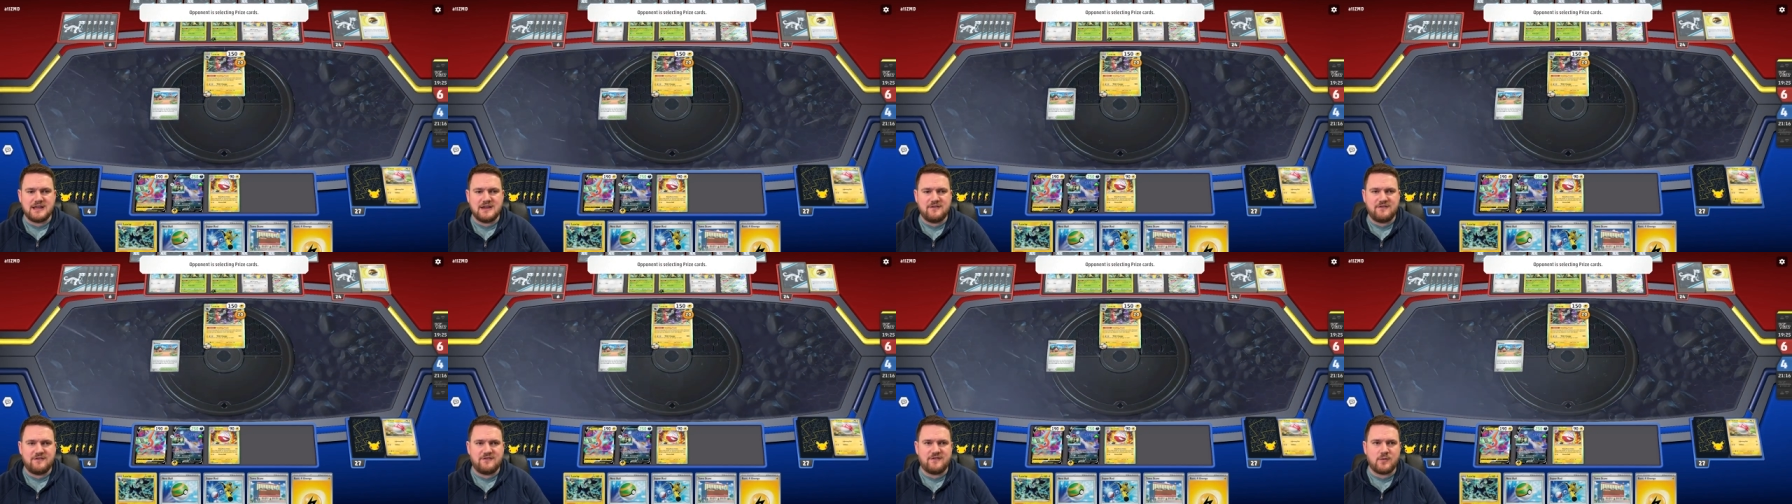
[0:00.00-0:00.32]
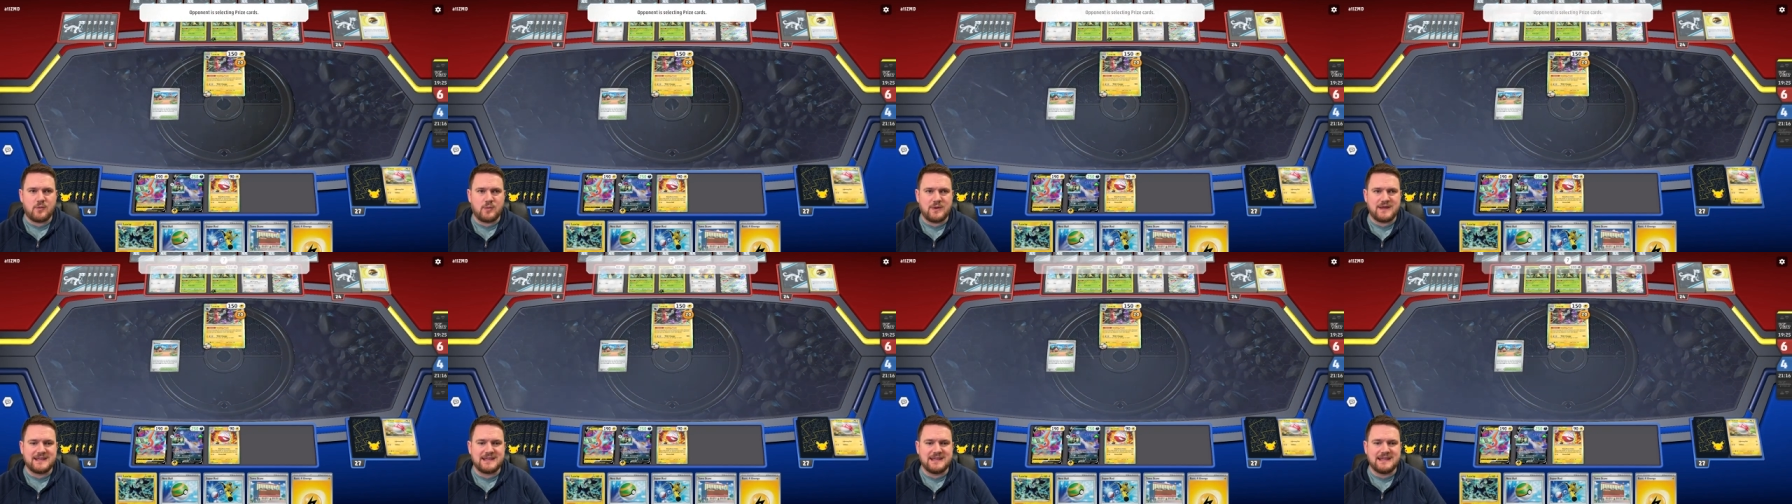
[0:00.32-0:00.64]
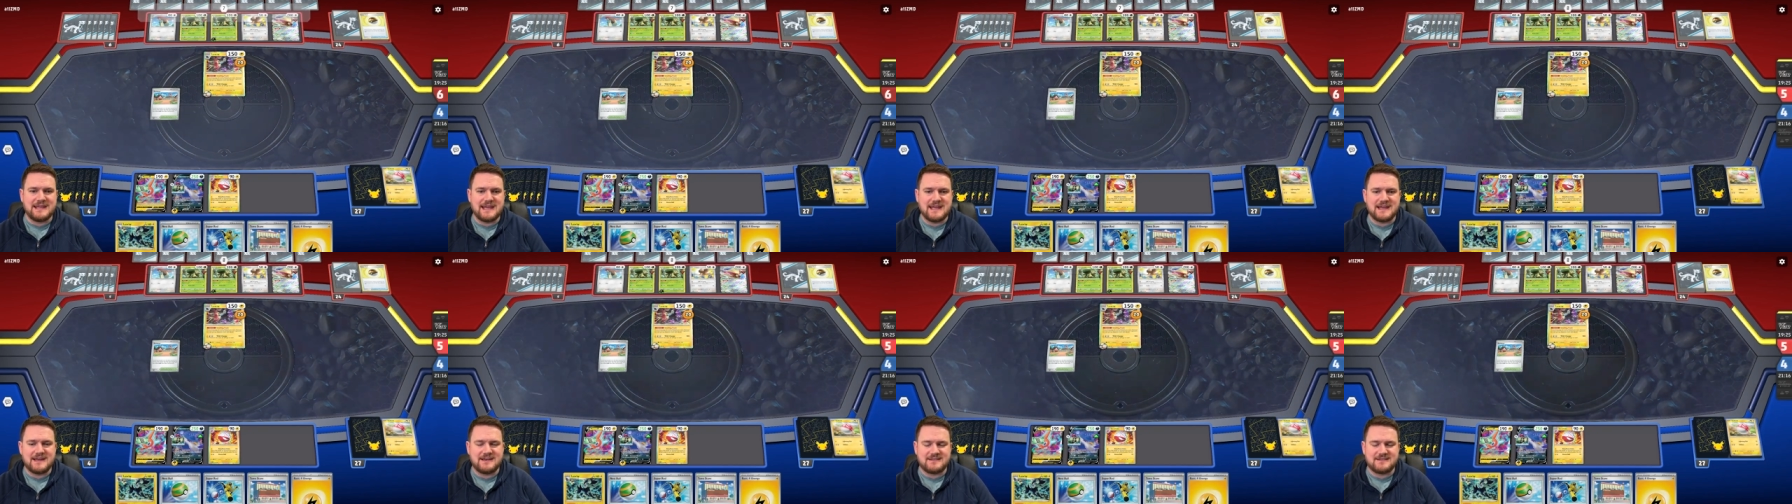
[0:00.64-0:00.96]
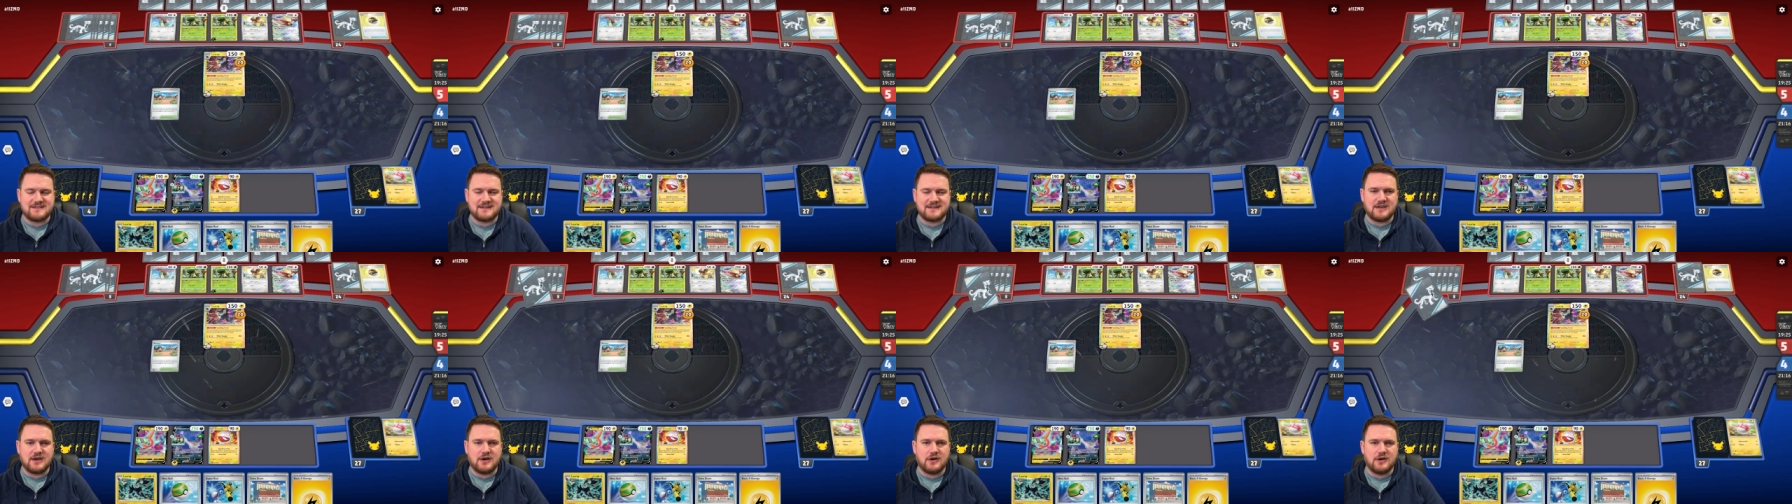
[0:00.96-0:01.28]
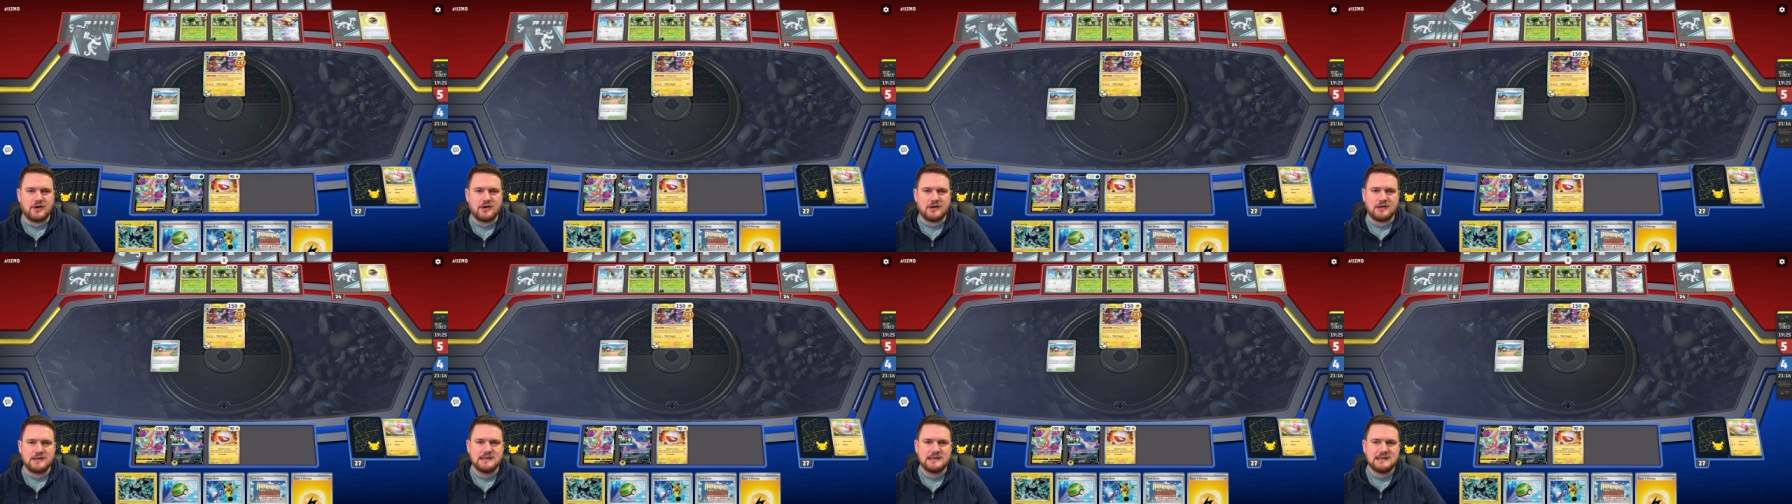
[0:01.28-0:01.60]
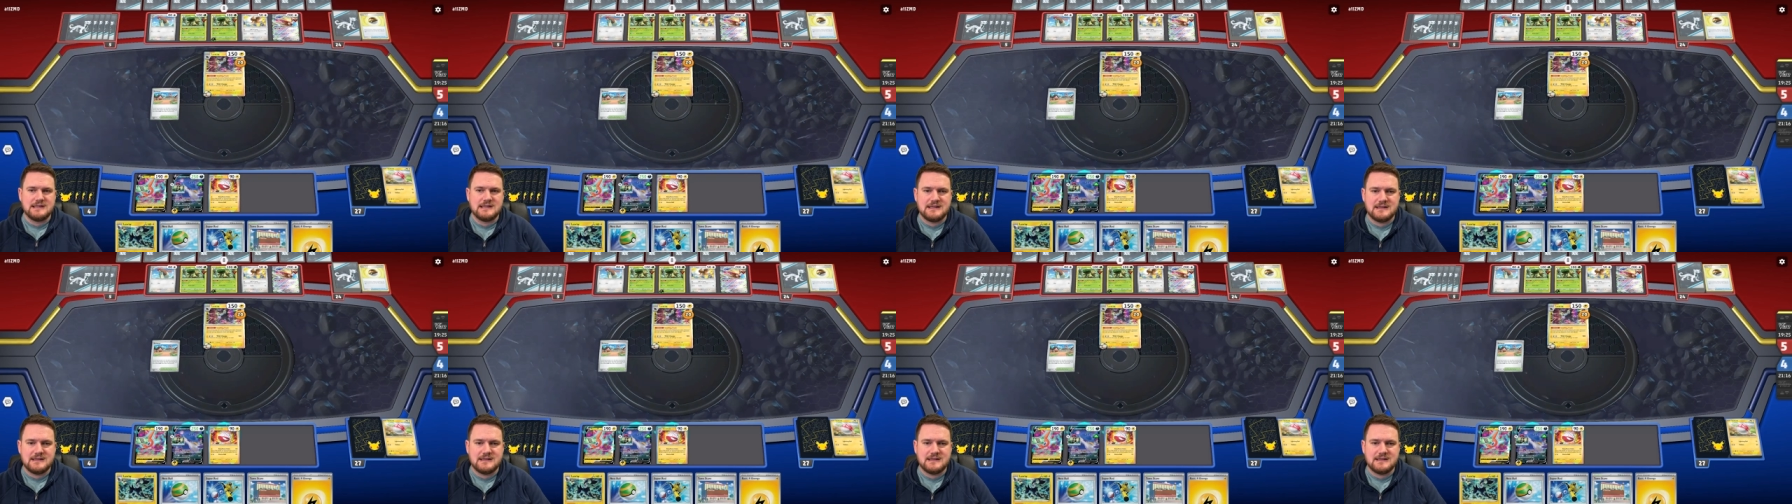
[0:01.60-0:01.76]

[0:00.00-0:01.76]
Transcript: if we can get it to go.